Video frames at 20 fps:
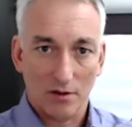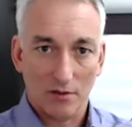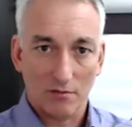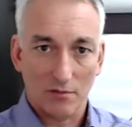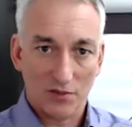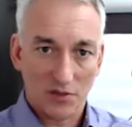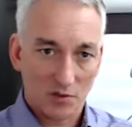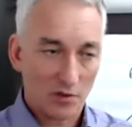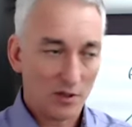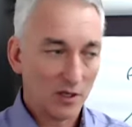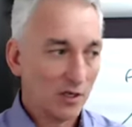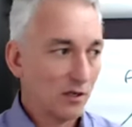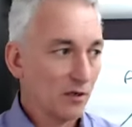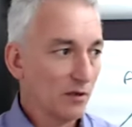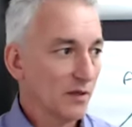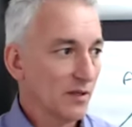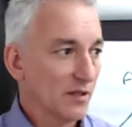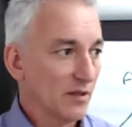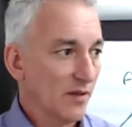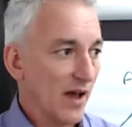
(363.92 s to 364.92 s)
So we're going to go
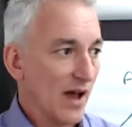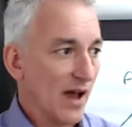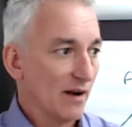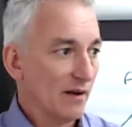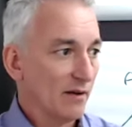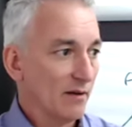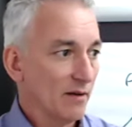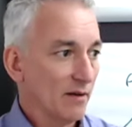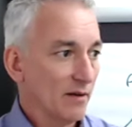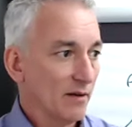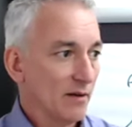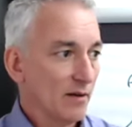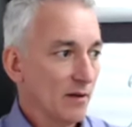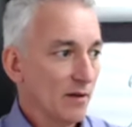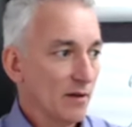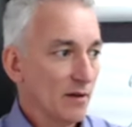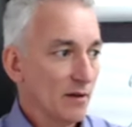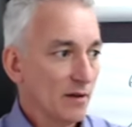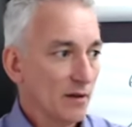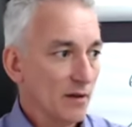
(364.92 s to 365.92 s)
into that
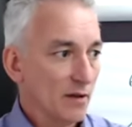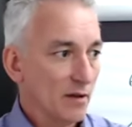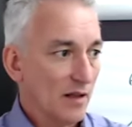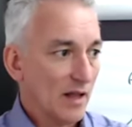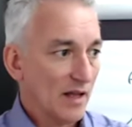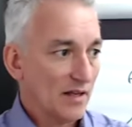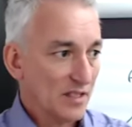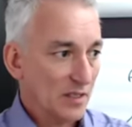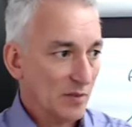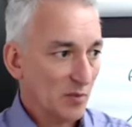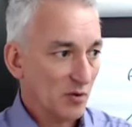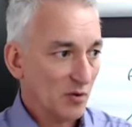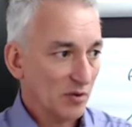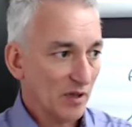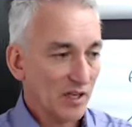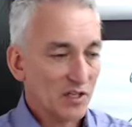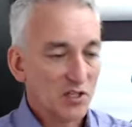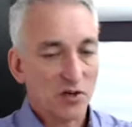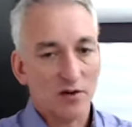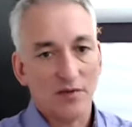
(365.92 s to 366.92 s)
a lot deeper in the
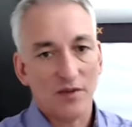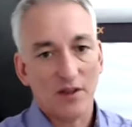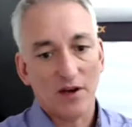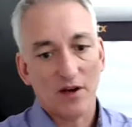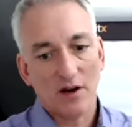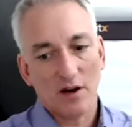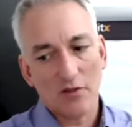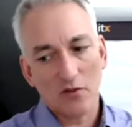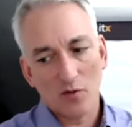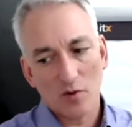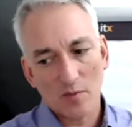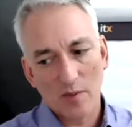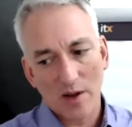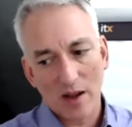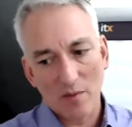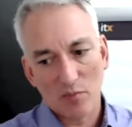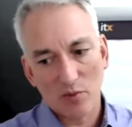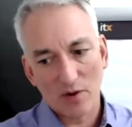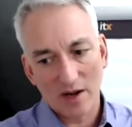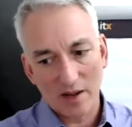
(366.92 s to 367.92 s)
lecture. And then another one by
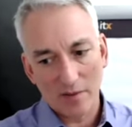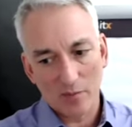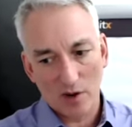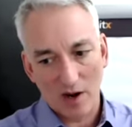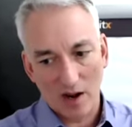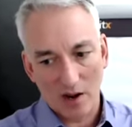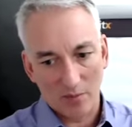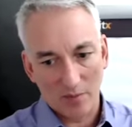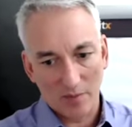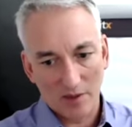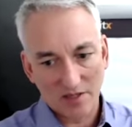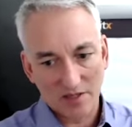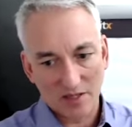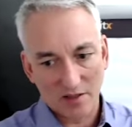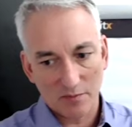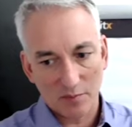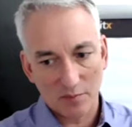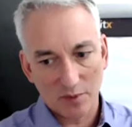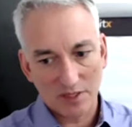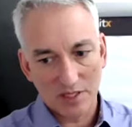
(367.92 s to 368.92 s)
Brene Brown, because I
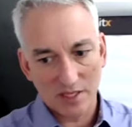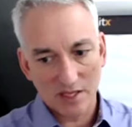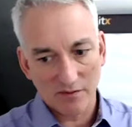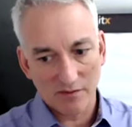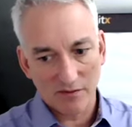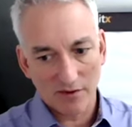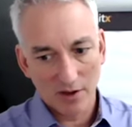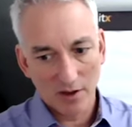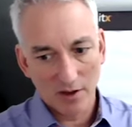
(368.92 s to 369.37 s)
believe